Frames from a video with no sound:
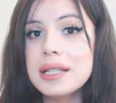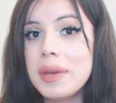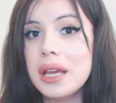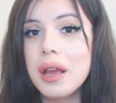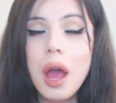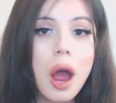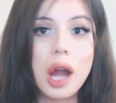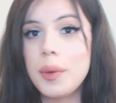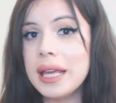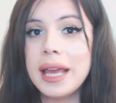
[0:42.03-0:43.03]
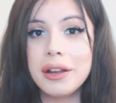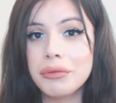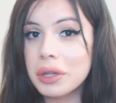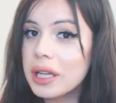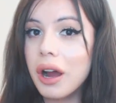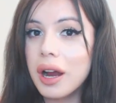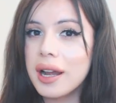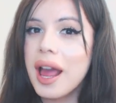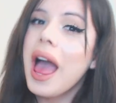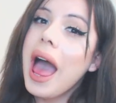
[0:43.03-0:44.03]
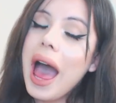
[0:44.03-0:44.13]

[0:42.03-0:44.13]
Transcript: to me are being hit really hard.